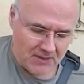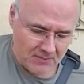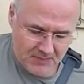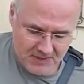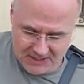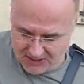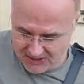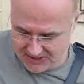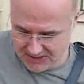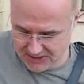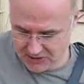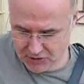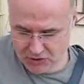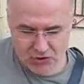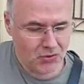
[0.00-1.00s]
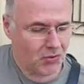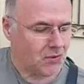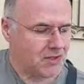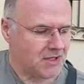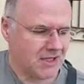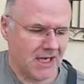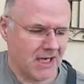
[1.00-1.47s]
Because it's a
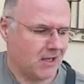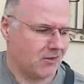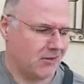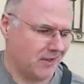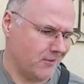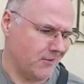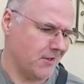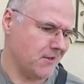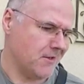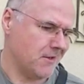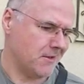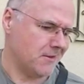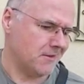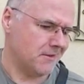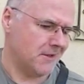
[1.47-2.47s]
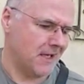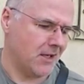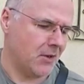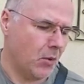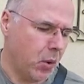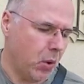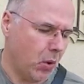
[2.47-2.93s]
short scale guitar,
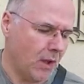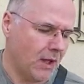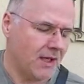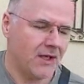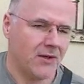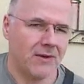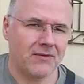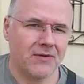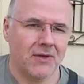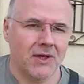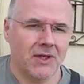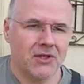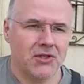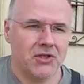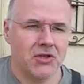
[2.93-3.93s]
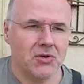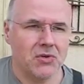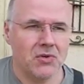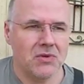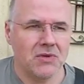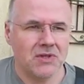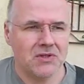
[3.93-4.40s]
then you have to
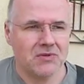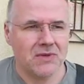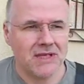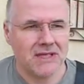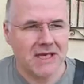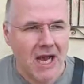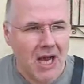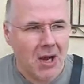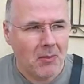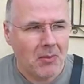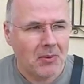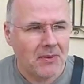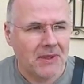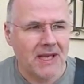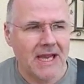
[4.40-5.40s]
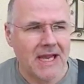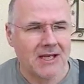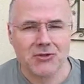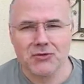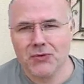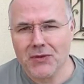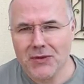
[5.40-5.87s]
tune the strings up, but get
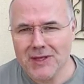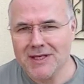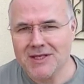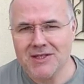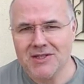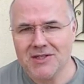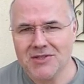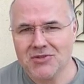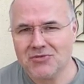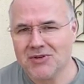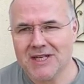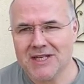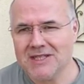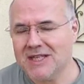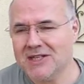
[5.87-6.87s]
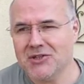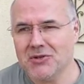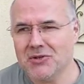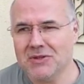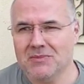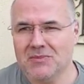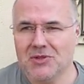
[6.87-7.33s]
extra thin strings and then
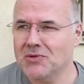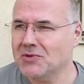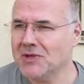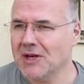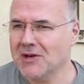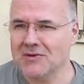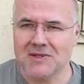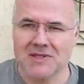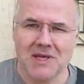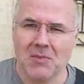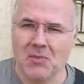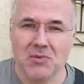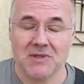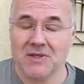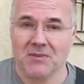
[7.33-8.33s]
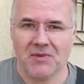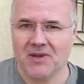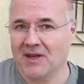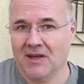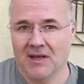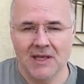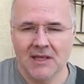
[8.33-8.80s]
tune them 2 tones up or something,